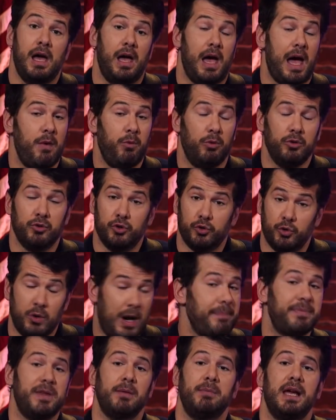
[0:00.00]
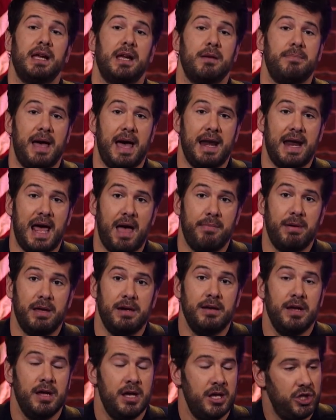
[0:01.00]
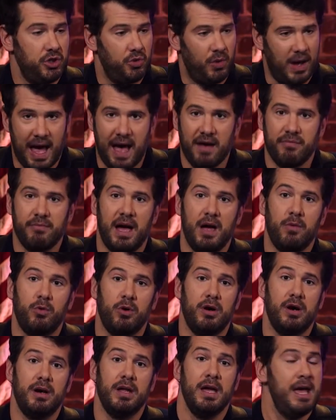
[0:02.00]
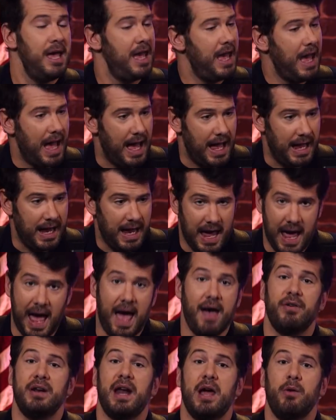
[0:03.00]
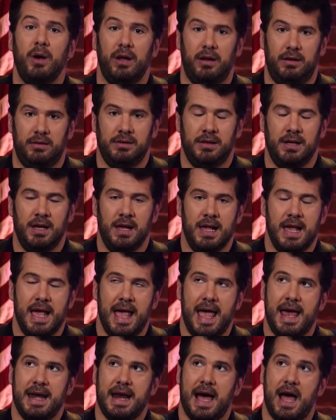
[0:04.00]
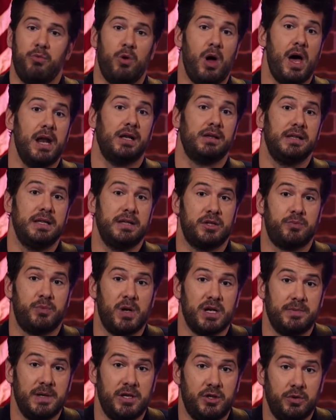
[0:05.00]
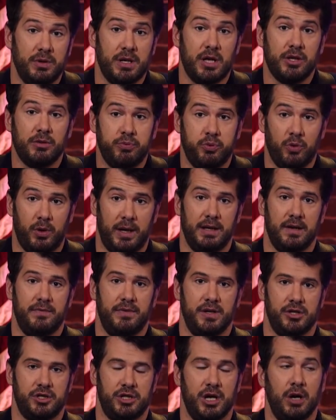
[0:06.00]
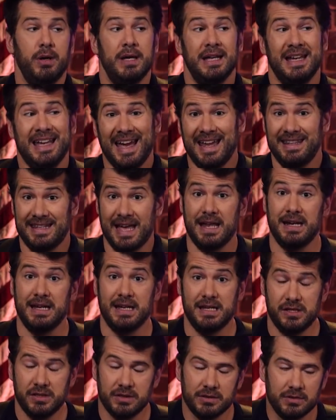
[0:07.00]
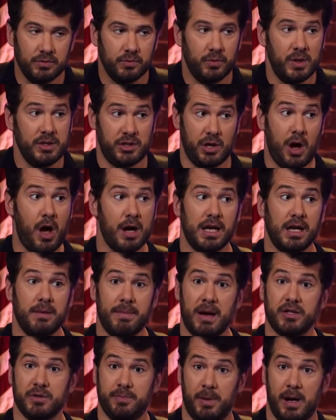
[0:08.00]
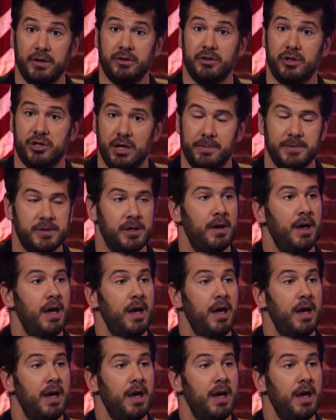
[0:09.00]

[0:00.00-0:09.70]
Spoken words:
I will drop them like a bad habit. You have my word. I have and I will. And ironically, this brings me to another point of this show, and that is, when talking about sponsorships,